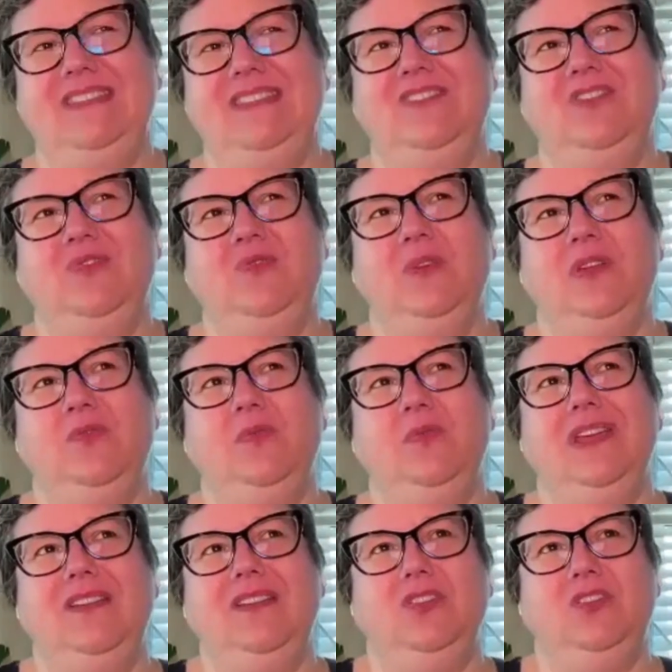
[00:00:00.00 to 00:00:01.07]
emptiness,
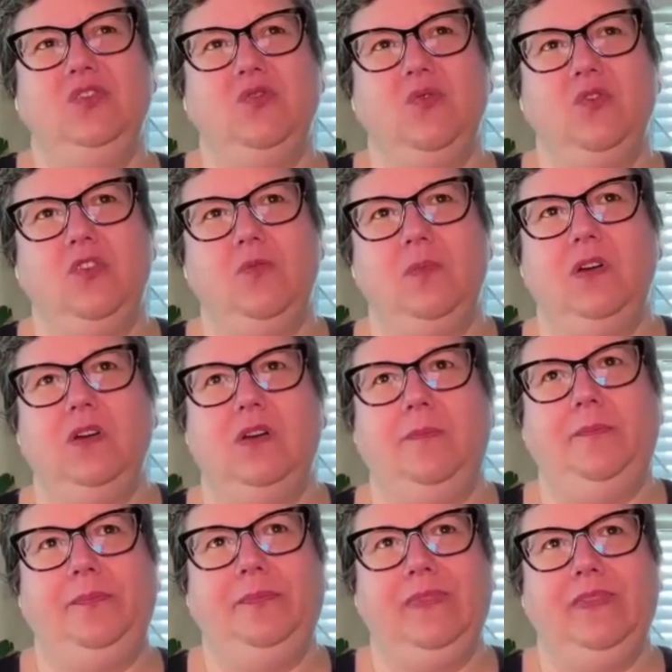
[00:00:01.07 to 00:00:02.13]
when we had a
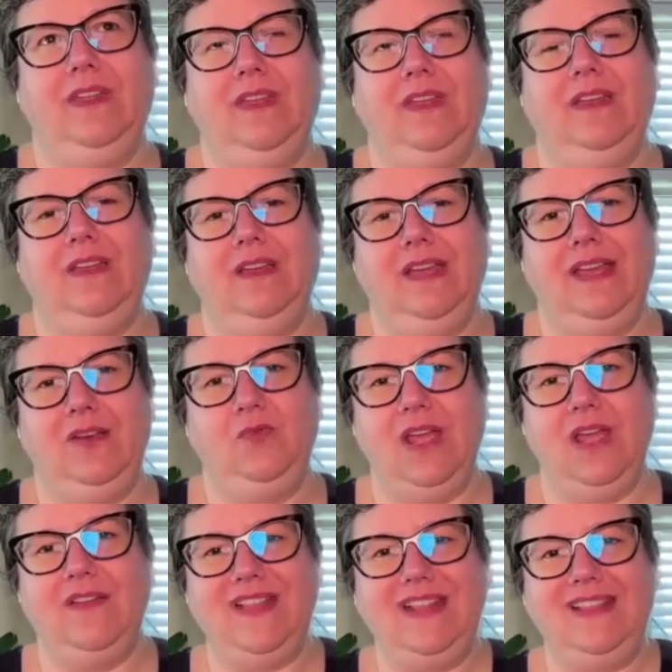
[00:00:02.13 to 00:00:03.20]
trauma
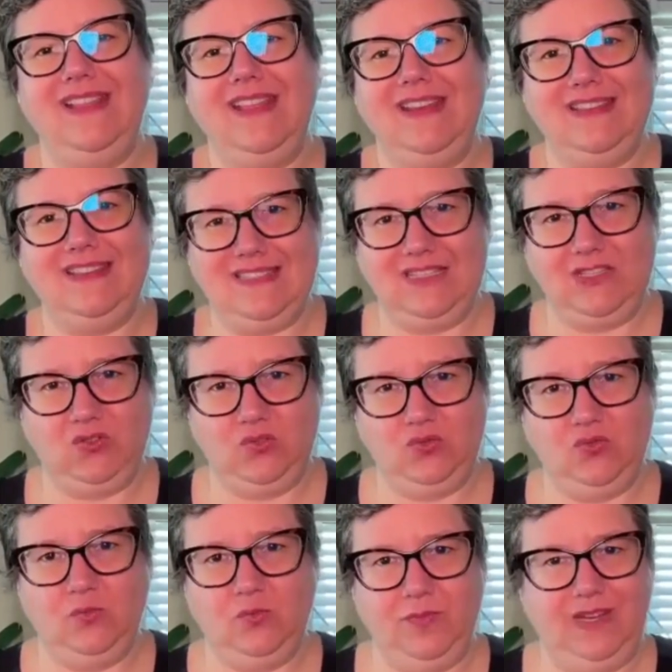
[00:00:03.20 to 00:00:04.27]
and we have that
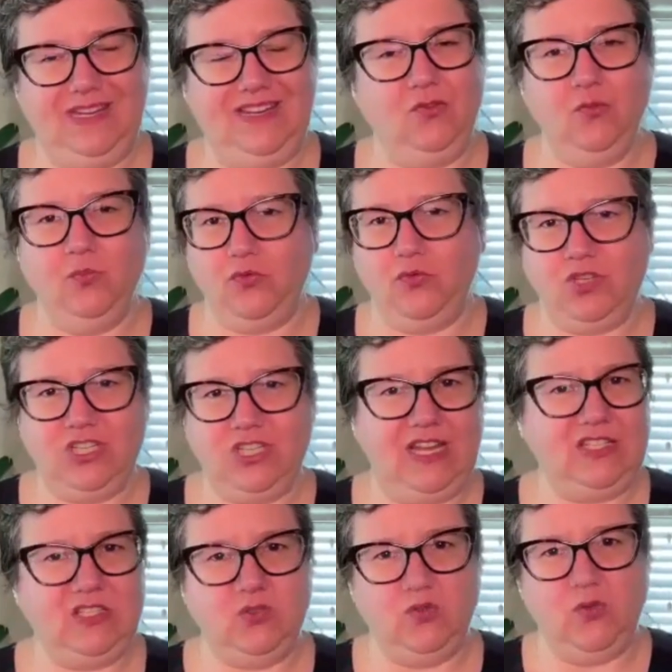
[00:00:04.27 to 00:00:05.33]
tendency to either
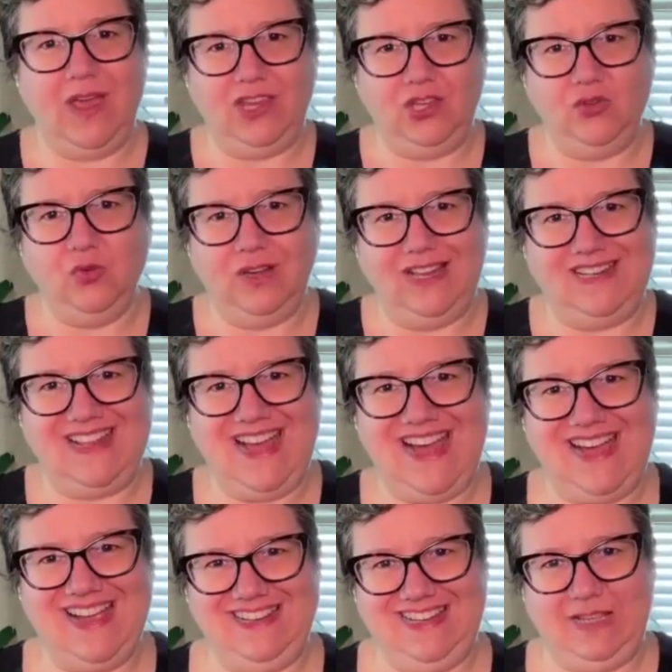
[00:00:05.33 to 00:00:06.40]
purchase or
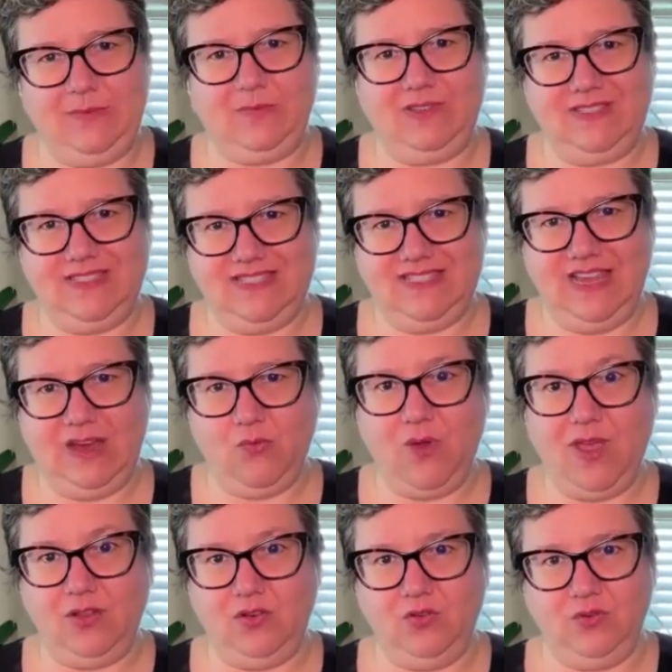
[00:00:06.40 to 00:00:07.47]
accumulate items
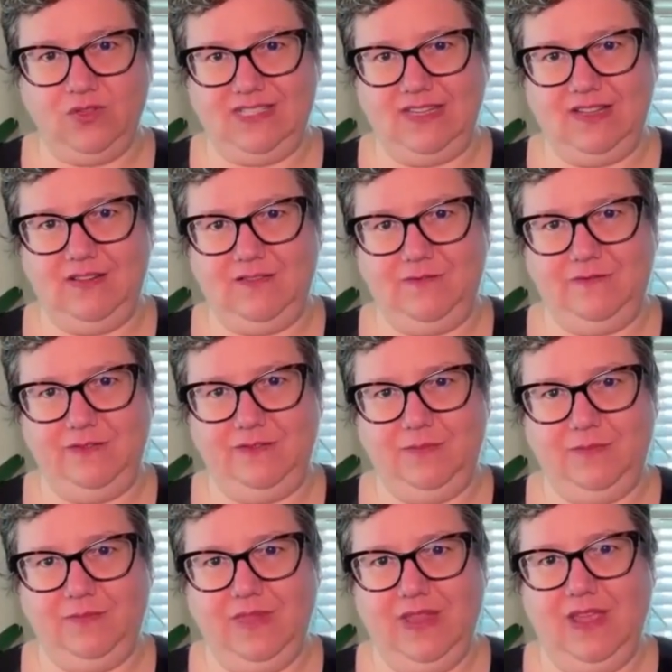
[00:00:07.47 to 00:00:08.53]
around ourselves,